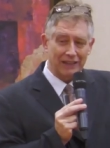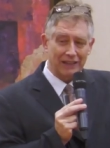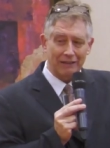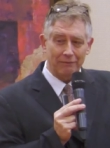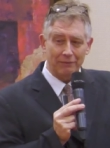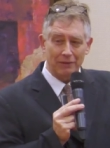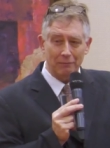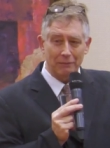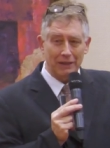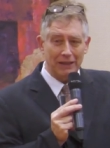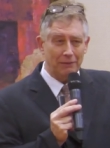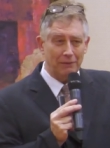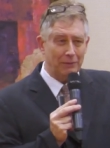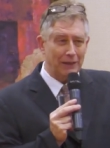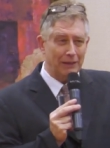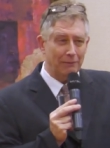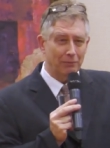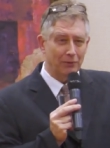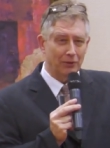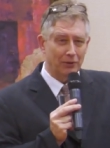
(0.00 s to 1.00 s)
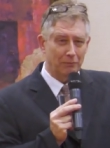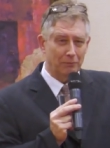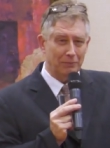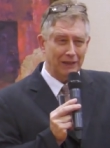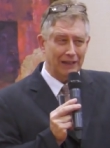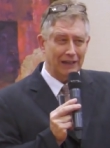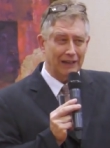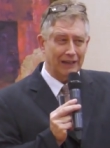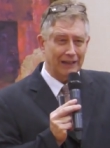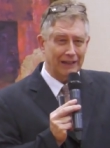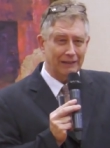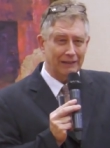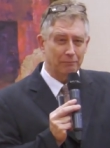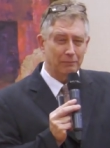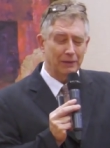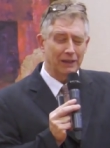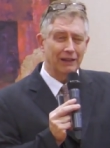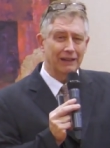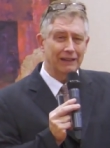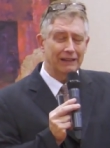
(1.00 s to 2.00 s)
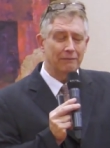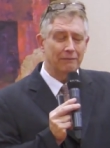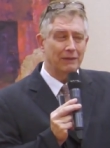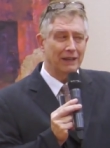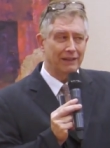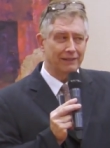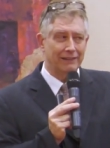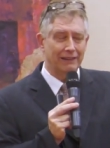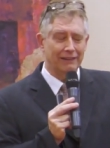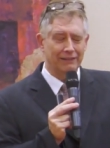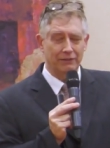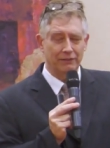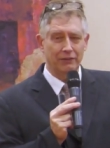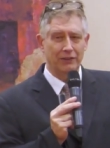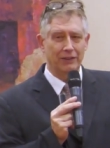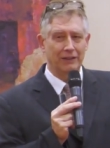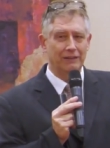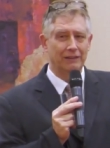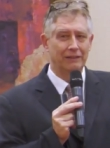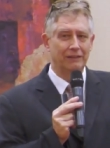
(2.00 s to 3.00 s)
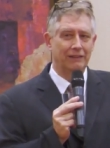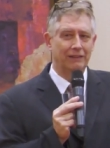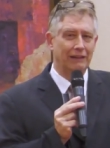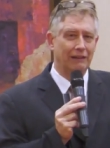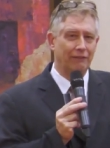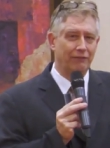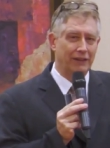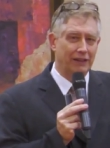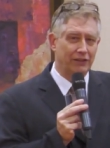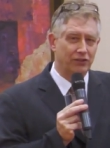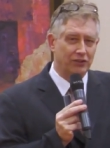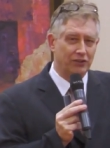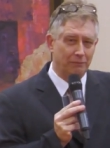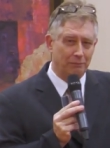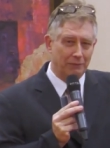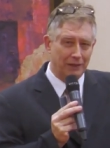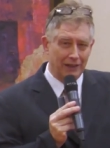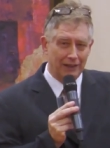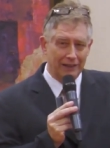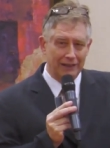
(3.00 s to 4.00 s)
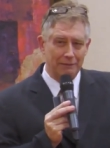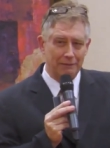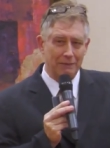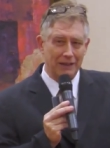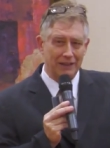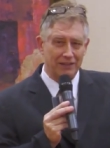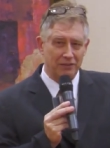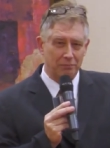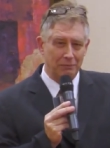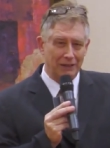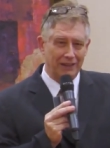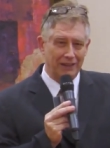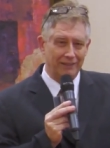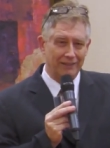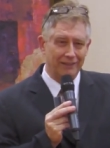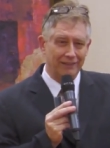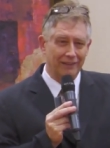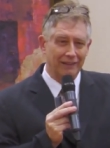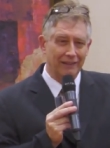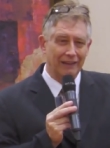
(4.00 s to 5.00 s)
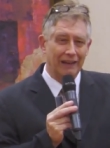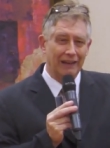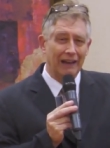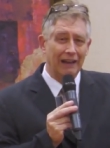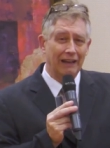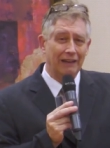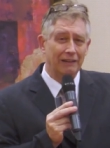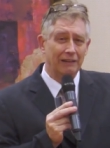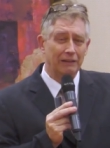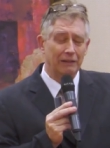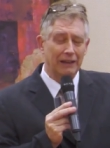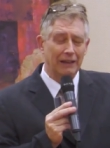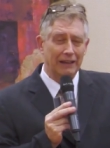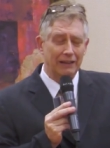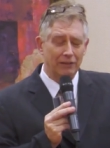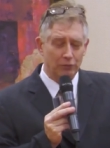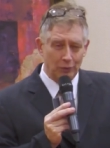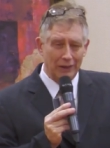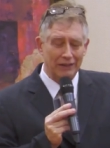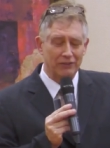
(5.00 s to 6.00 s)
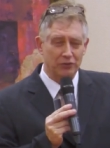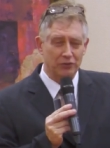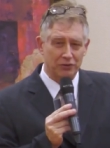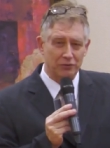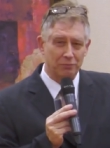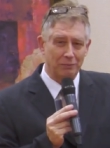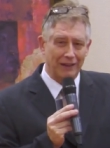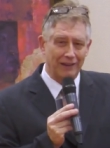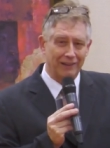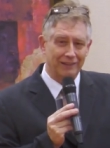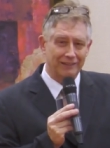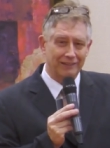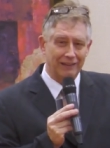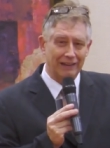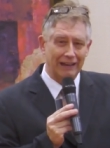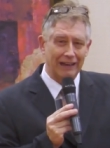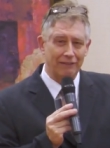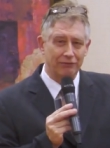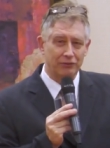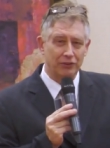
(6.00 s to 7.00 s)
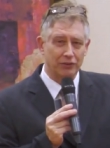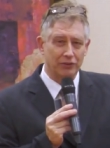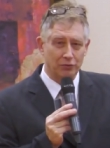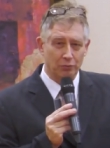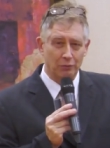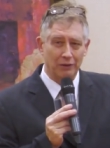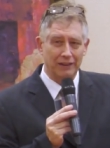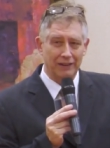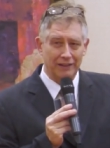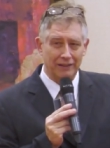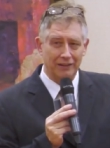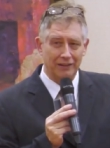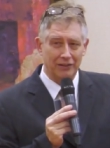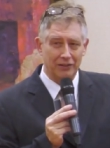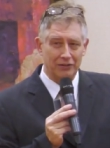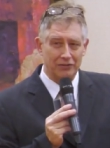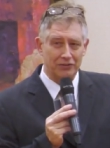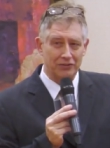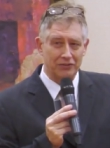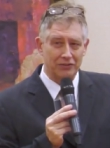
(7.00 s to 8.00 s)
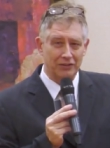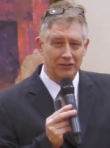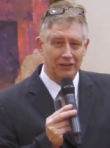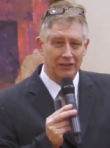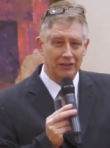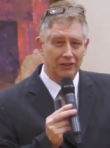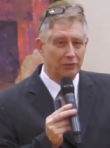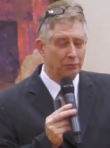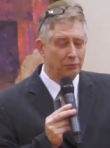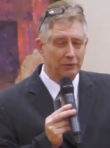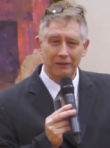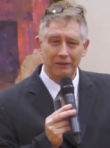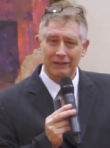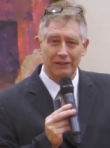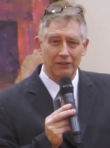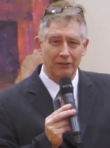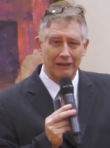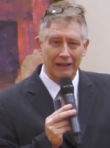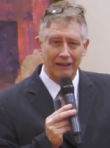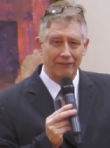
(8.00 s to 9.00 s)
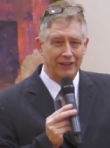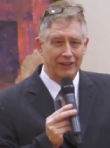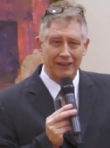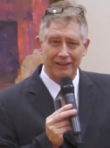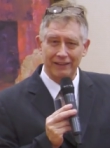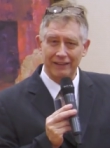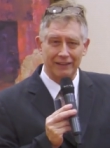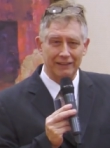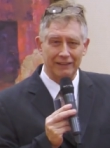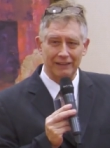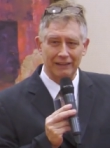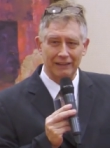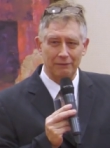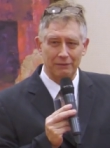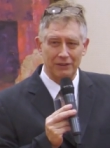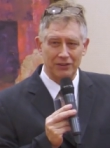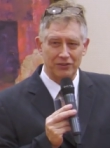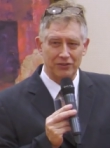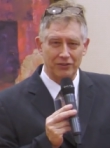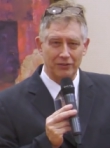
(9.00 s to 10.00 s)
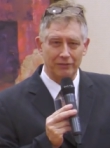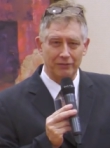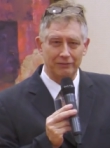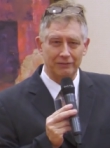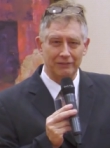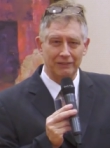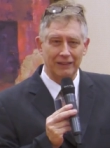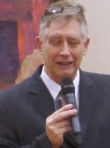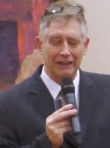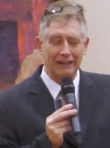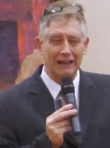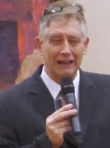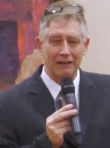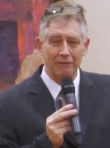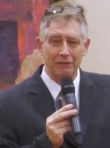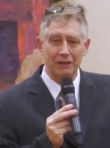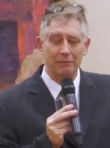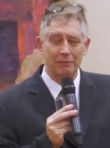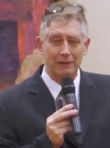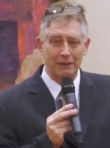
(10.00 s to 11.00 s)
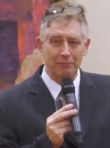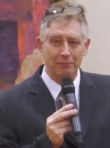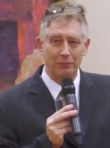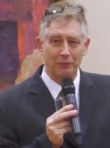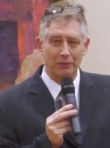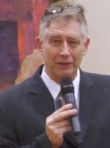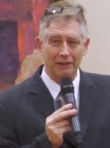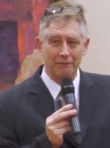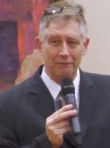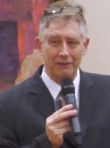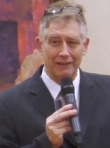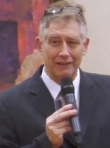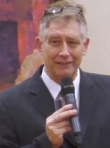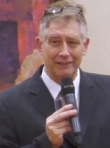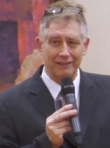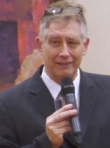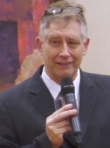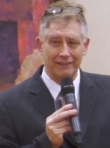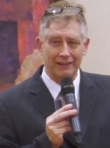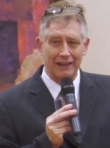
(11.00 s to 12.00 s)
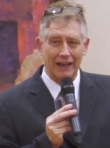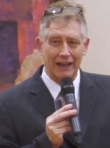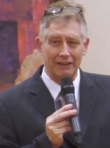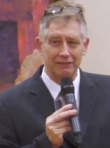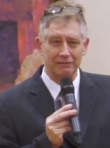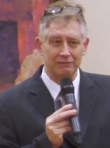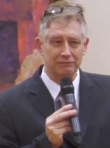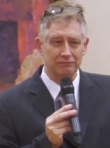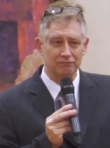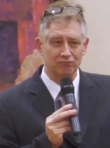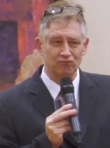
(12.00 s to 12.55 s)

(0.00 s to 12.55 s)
statement, many people are benign. Benign M S has a very clear definition. Benign M S means, in retrospect, after twenty years, you really don't have anything that limits you. And how many people with M S is that?